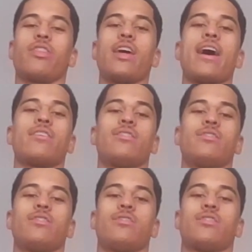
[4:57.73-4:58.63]
That's
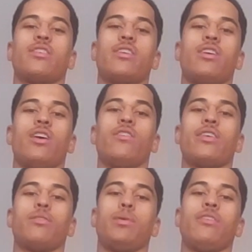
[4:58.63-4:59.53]
just a
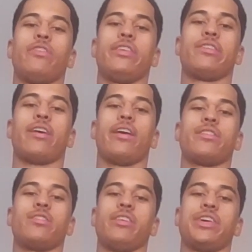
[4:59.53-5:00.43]
recipe for
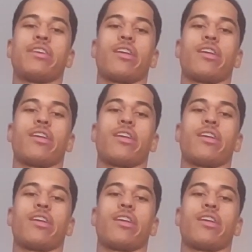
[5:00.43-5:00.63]
disaster.